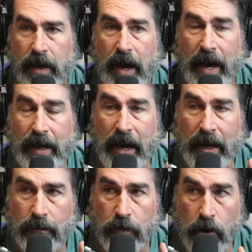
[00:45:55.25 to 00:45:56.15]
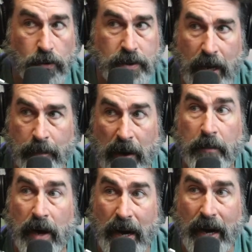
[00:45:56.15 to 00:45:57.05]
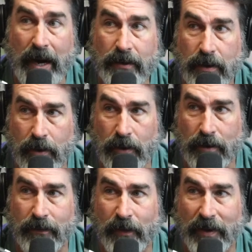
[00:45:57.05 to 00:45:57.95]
I got no time. I'm behind the curve on the